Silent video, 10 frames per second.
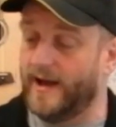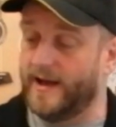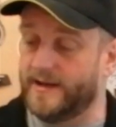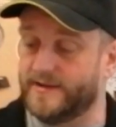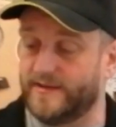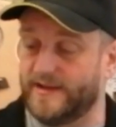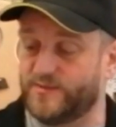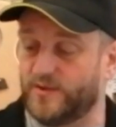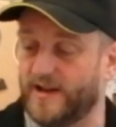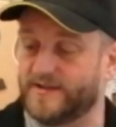and
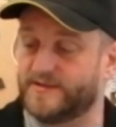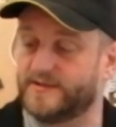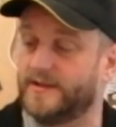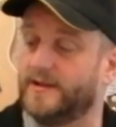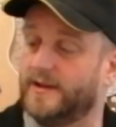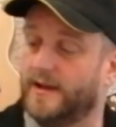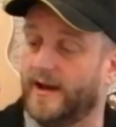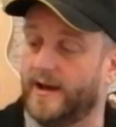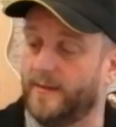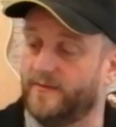this one has
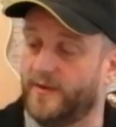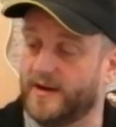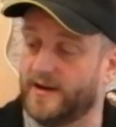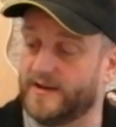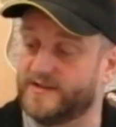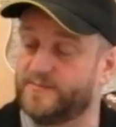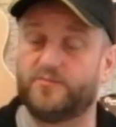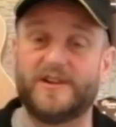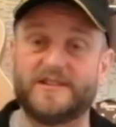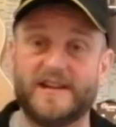very nice,
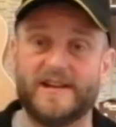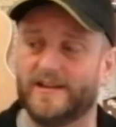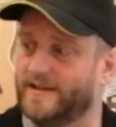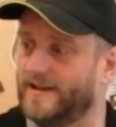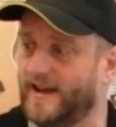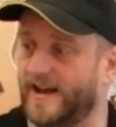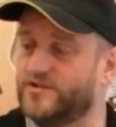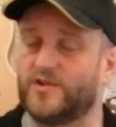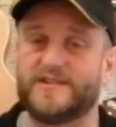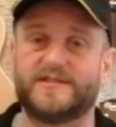pretty,
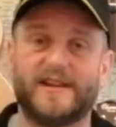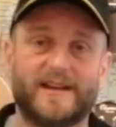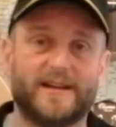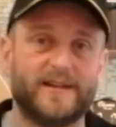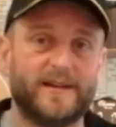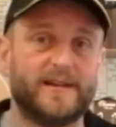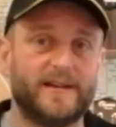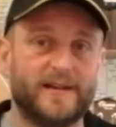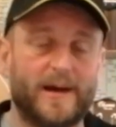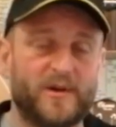interesting
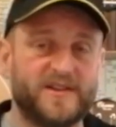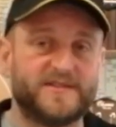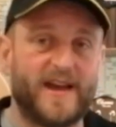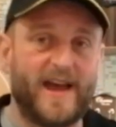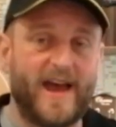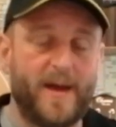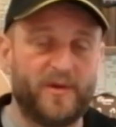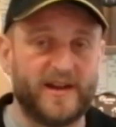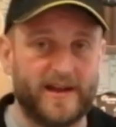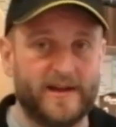laminate
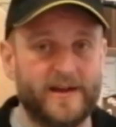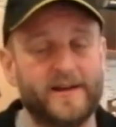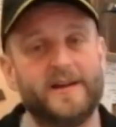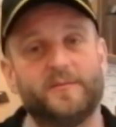ebony.